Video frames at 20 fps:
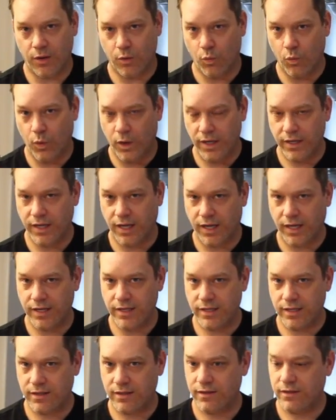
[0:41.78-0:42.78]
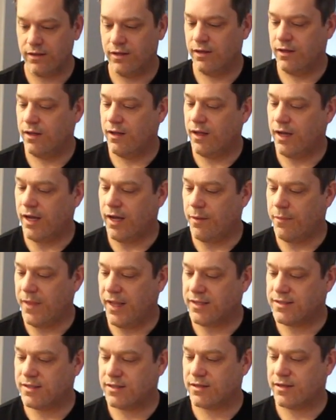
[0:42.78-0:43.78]
1 onion,
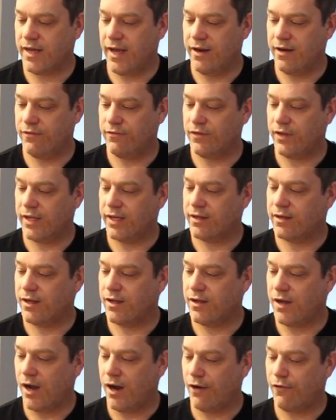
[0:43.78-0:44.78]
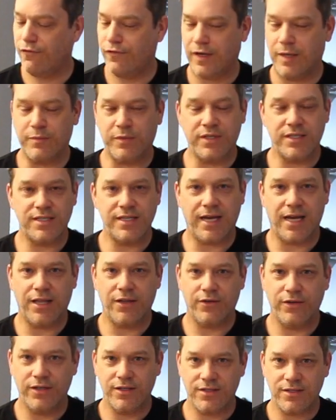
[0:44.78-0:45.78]
that's kind of like our family's
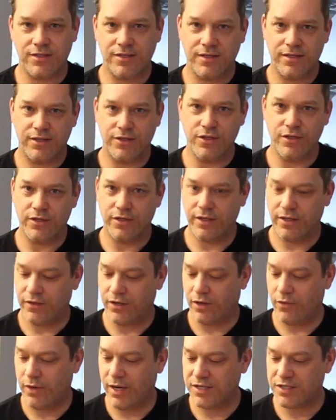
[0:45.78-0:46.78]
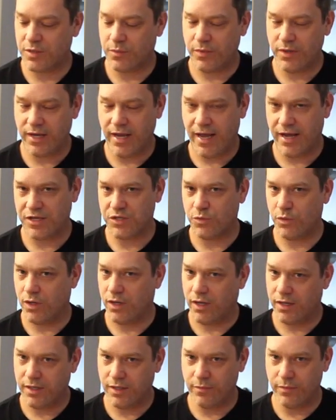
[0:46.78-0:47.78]
tolerance. In our recipe has 1
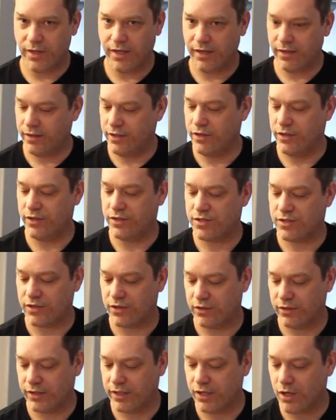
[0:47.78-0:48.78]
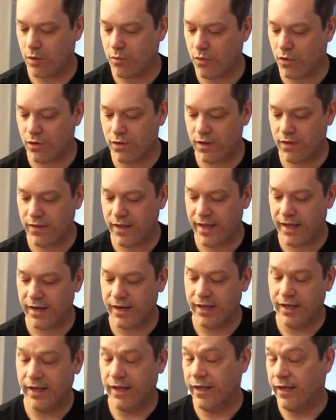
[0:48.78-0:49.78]
onion, but you can certainly go more than
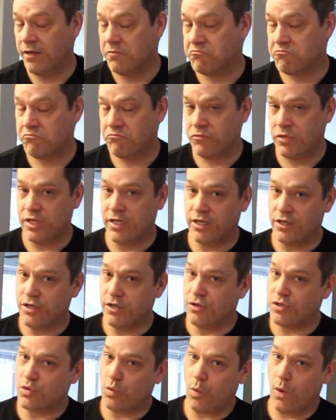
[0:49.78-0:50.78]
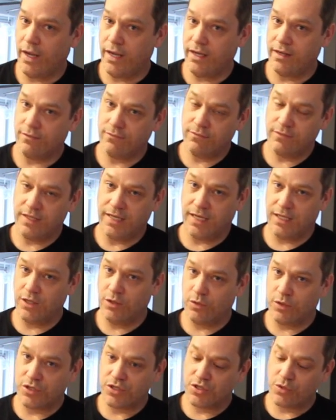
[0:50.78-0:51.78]
that. You can use white,
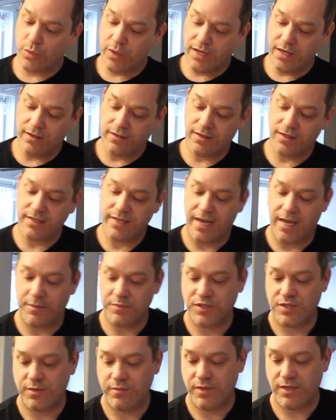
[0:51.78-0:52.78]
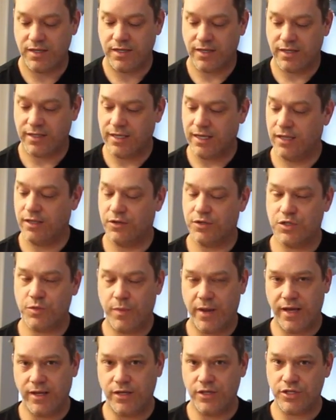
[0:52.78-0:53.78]
yellow, or sweet. This happens to be a yellow
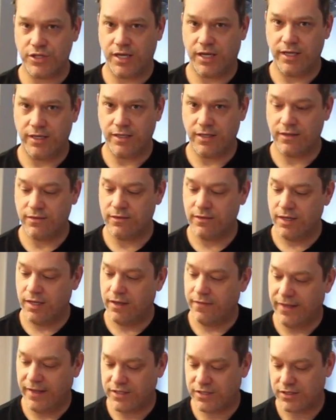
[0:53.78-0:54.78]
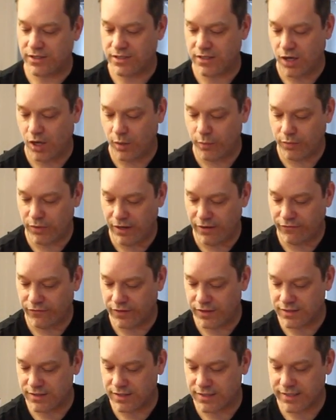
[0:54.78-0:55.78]
Spanish onion. That's just our
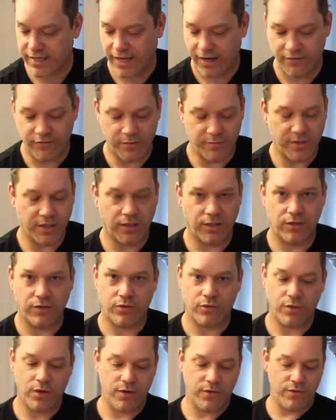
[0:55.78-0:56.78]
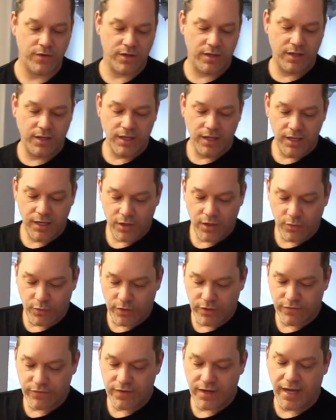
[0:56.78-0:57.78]
preference. It's kind of a middle of the road.
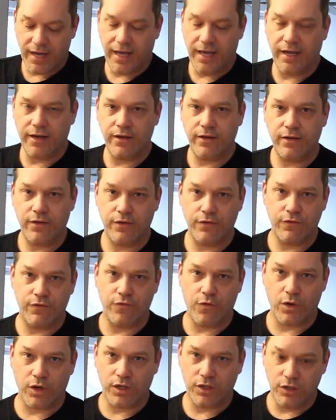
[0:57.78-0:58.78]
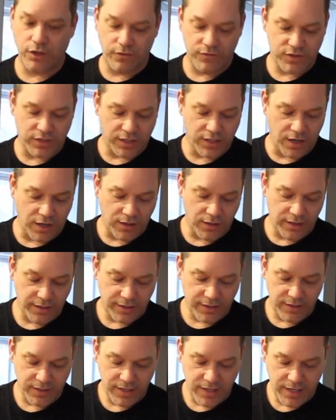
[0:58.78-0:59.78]
We've got 4 cloves of
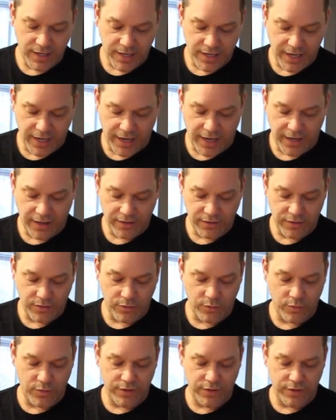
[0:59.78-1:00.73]
garlic, and